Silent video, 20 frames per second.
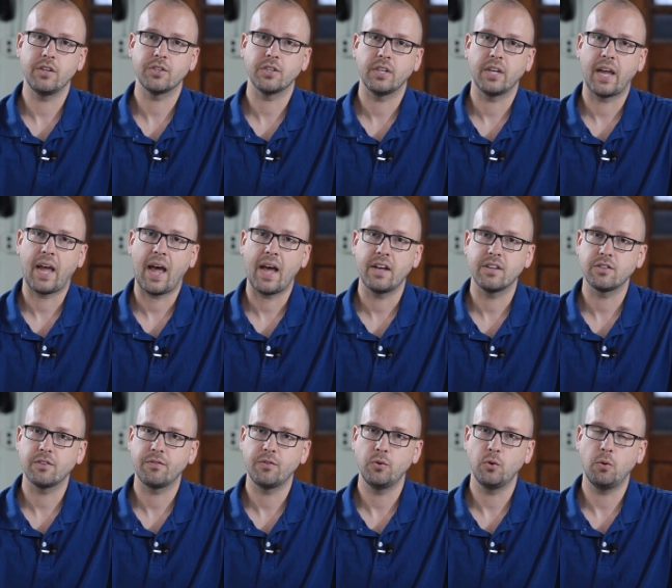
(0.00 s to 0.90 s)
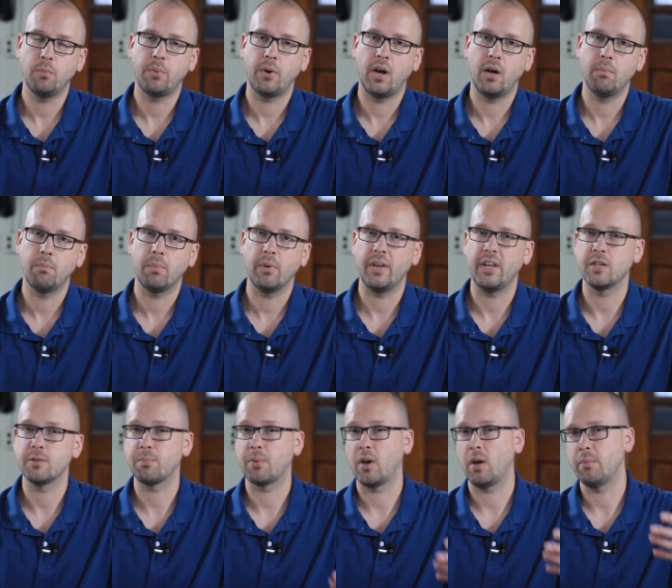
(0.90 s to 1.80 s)
engine has a fuel pump,
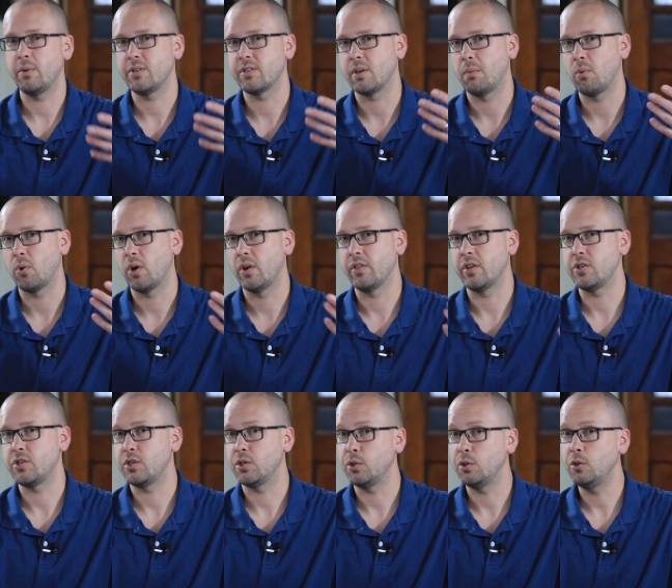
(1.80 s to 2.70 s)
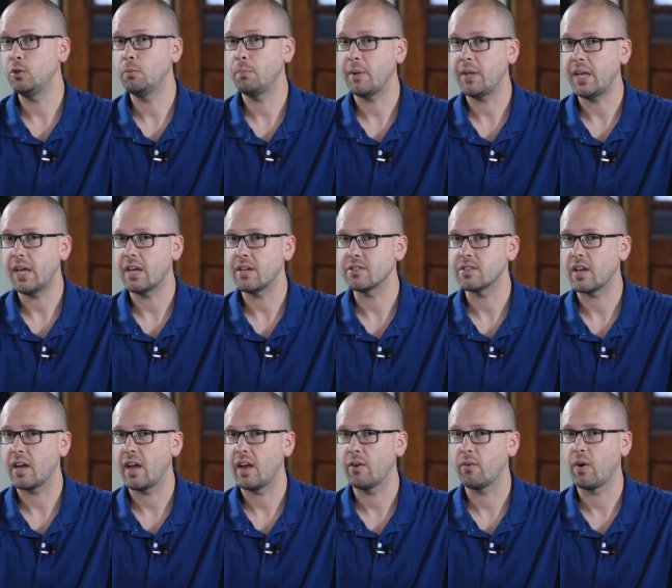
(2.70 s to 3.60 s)
it's probably somewhere in the 2
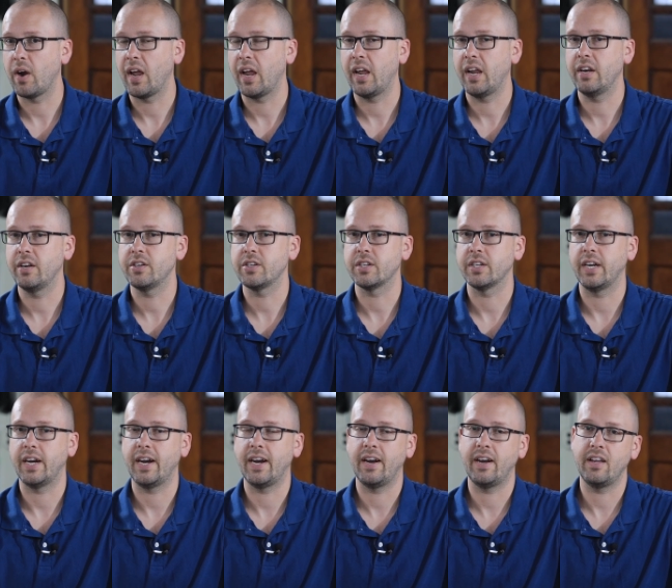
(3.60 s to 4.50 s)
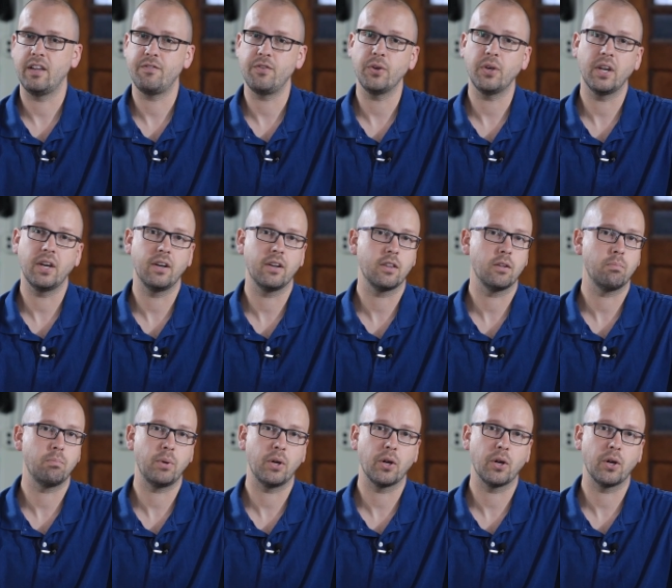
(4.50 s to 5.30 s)
PSI range. If you get into the